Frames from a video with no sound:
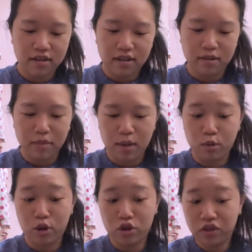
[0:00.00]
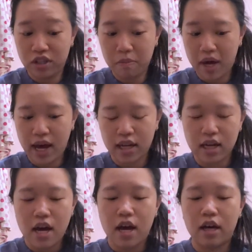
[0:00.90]
in my emergency pack.
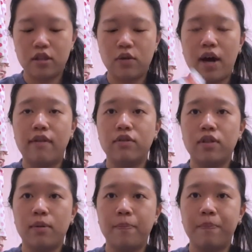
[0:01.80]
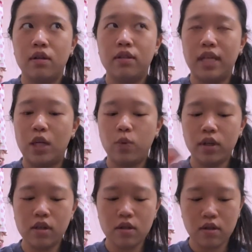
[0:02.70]
I also have some Dayquil.